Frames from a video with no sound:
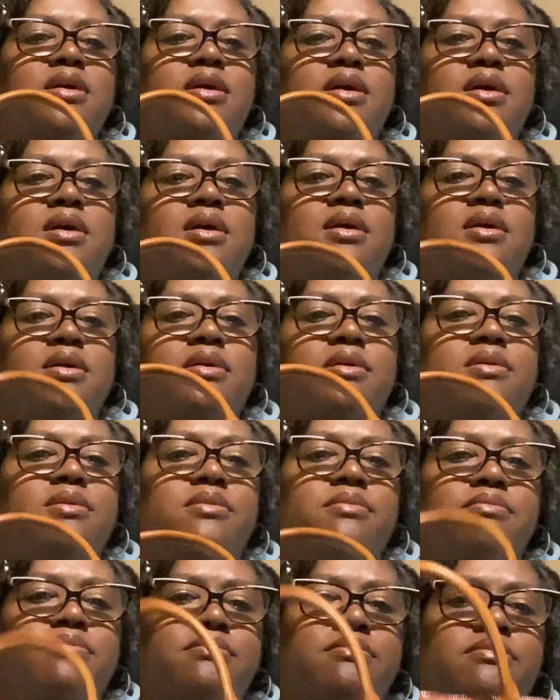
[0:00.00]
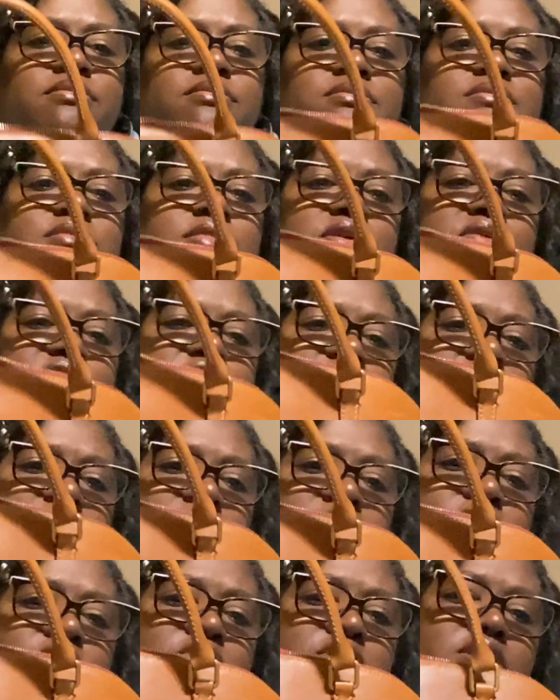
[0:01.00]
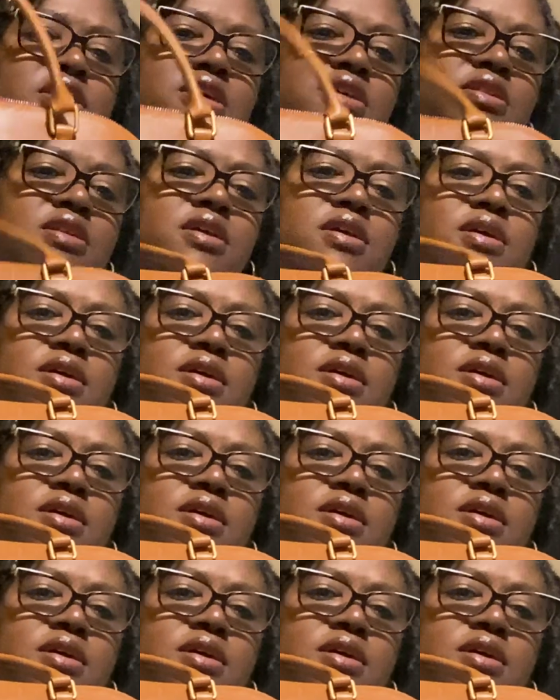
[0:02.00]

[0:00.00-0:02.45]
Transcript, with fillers: Um, I'm fine with it.